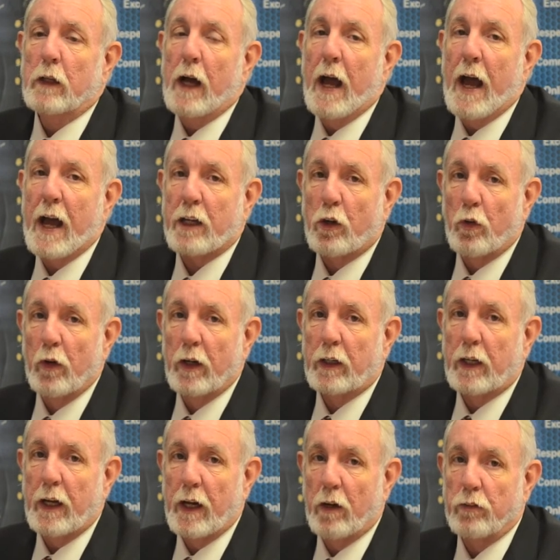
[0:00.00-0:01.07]
accurate
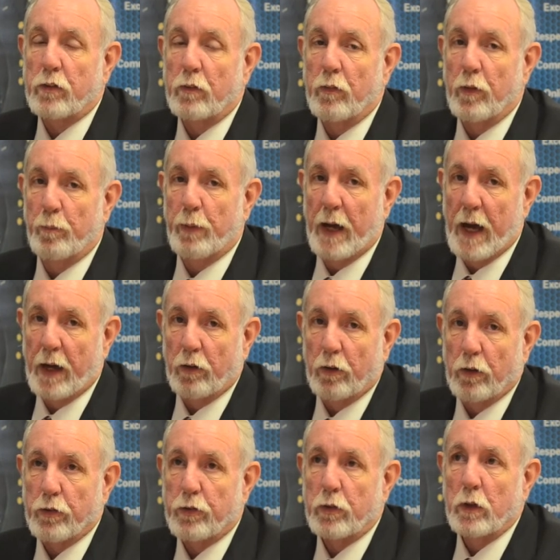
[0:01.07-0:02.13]
accounts of the
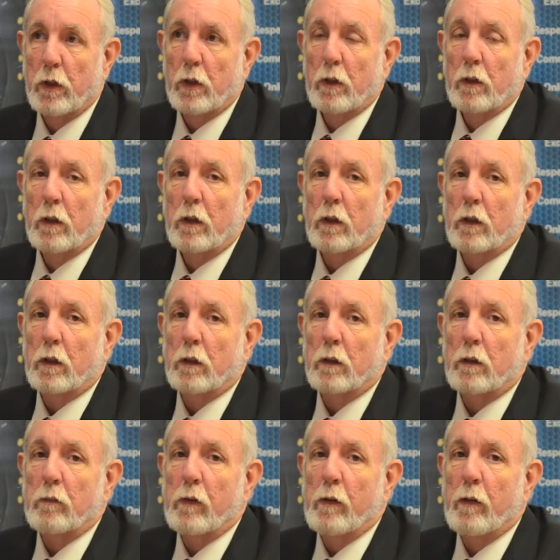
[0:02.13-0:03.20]
battles, uh,
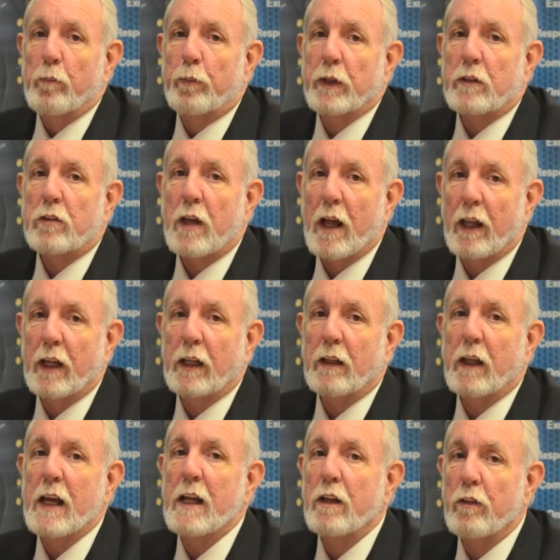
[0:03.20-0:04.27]
but telling
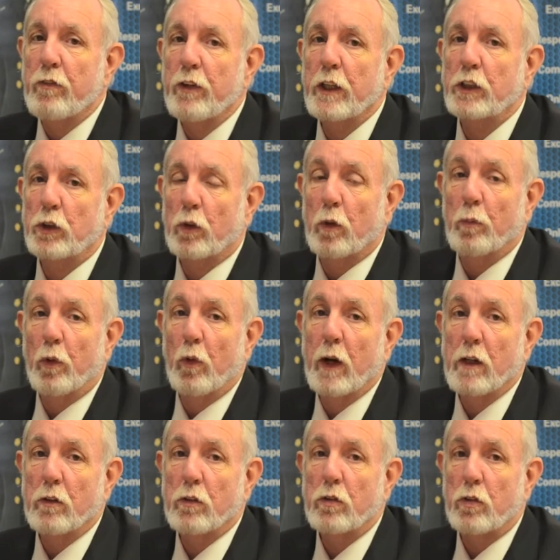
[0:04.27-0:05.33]
the individual
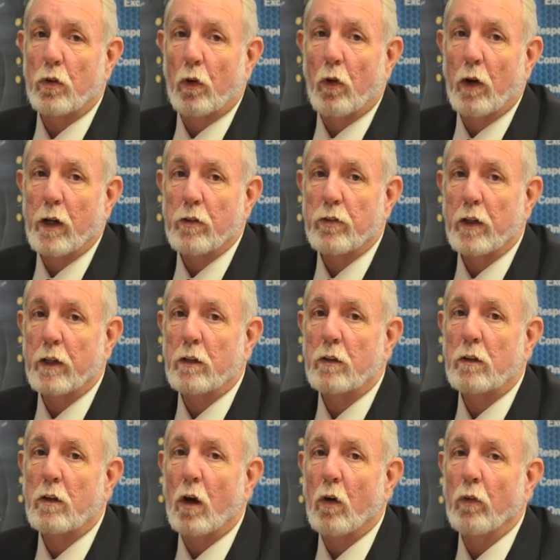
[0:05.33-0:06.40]
Marine stories that
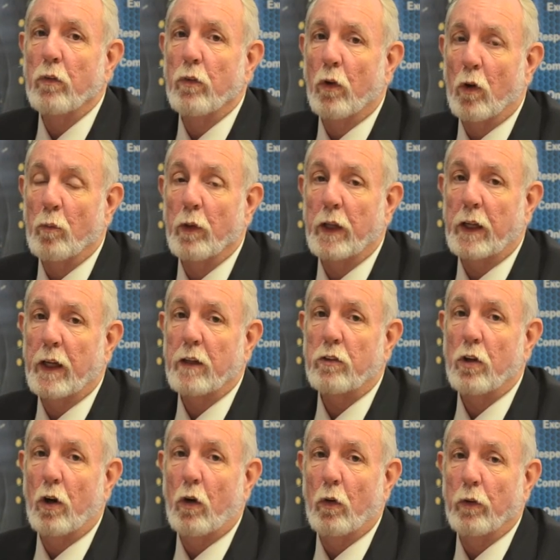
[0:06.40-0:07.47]
don't normally get
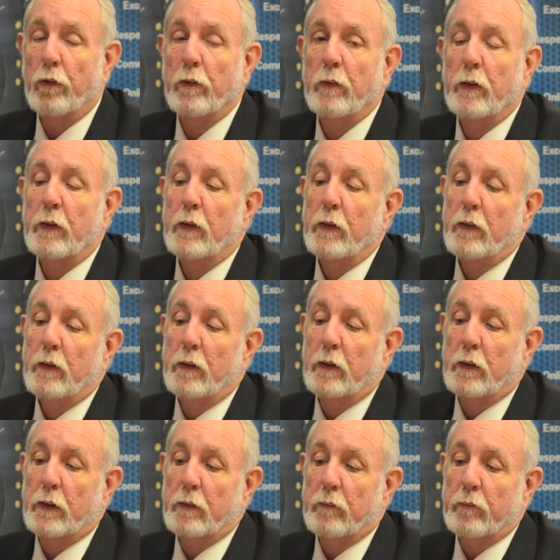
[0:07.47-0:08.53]
told.
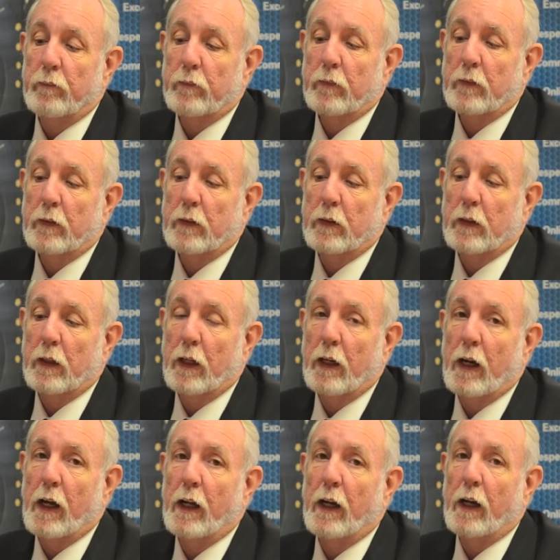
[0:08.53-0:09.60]
Uh, and,
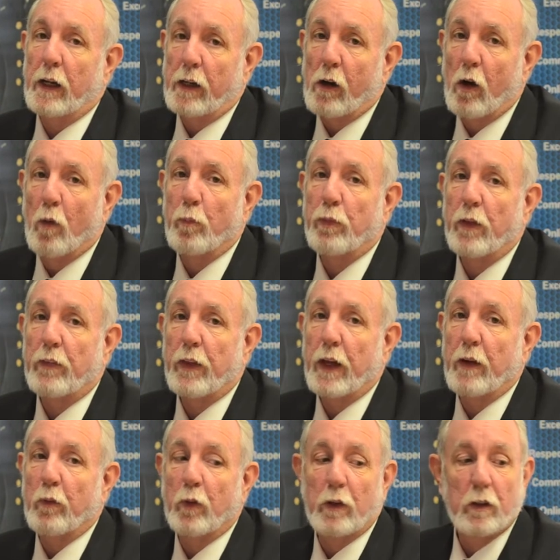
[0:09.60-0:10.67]
and I hope that
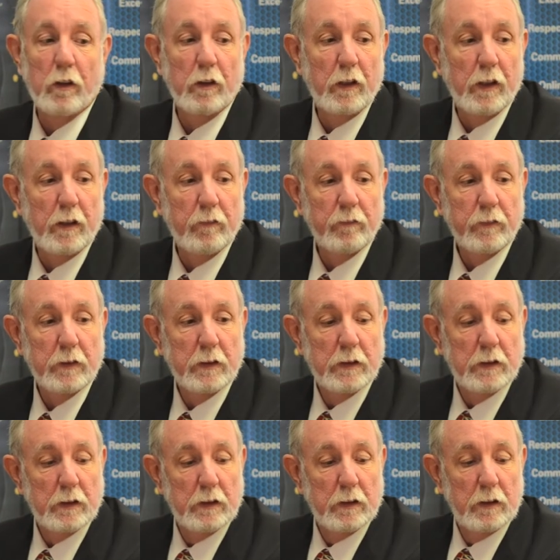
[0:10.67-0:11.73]
they will uh,
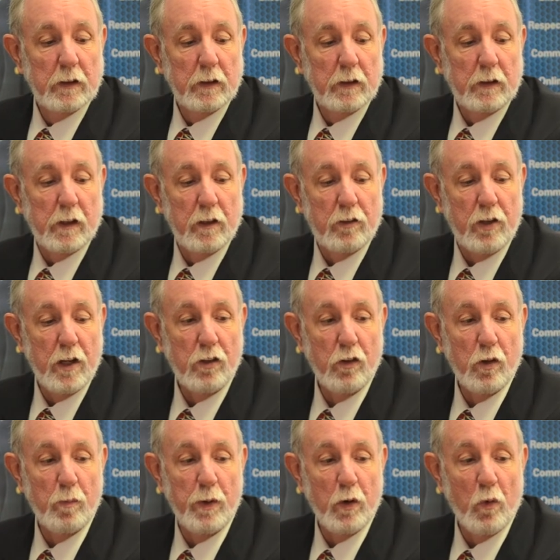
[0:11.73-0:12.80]
continue
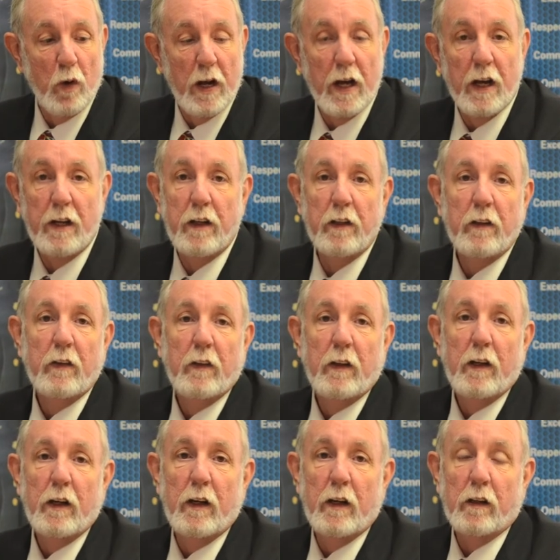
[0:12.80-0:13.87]
to be read
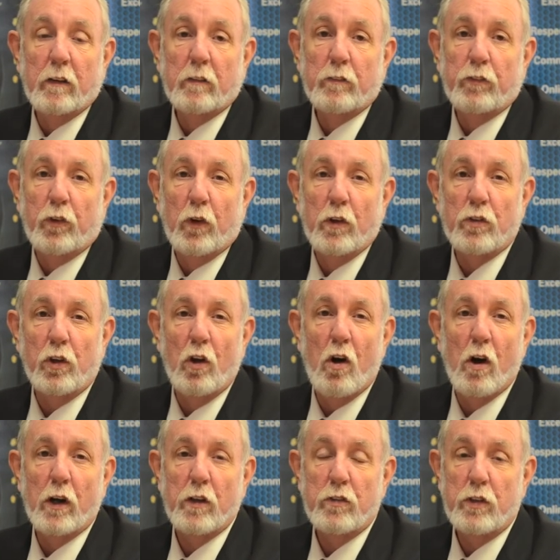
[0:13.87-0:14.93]
uh, for as
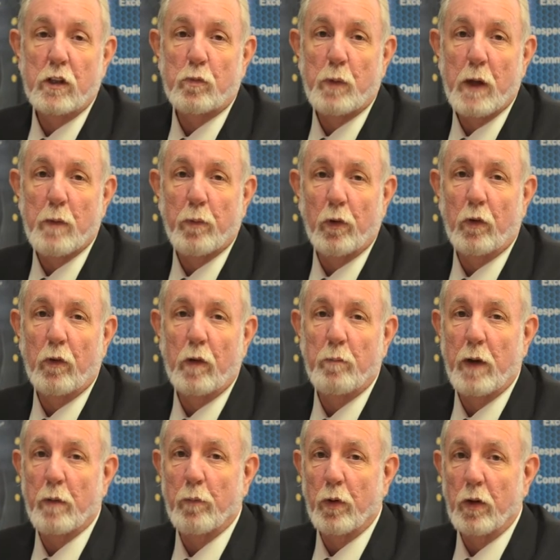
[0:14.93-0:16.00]
long as these people are
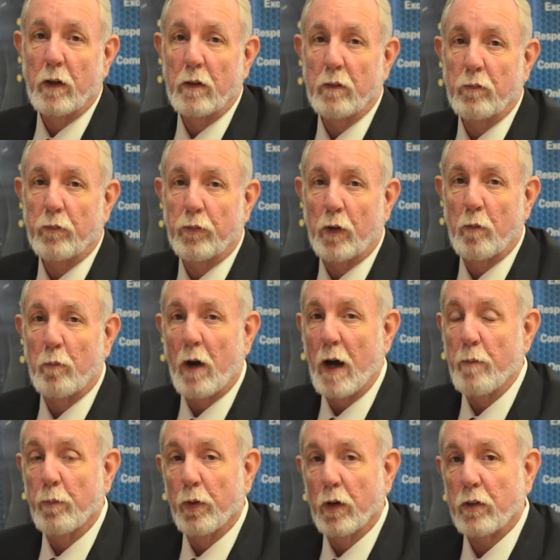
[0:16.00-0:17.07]
remembered, and from my
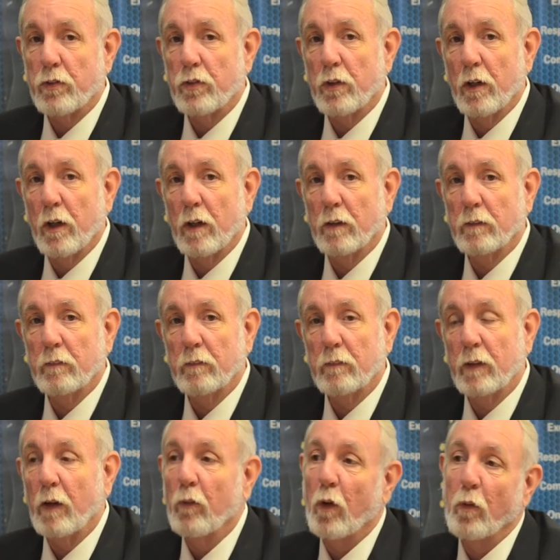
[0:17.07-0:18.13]
books, uh,
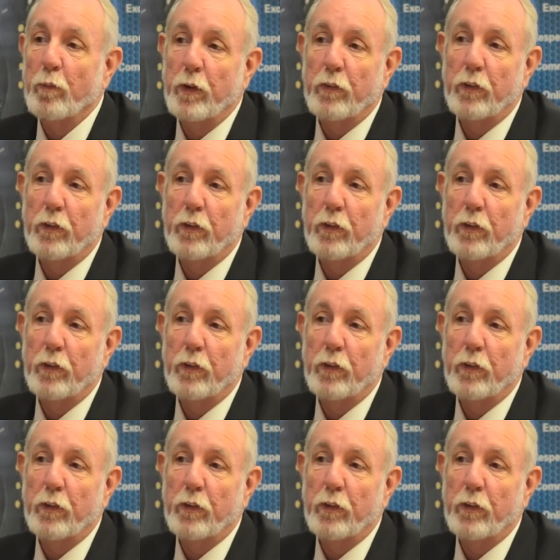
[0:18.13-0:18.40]
they won't be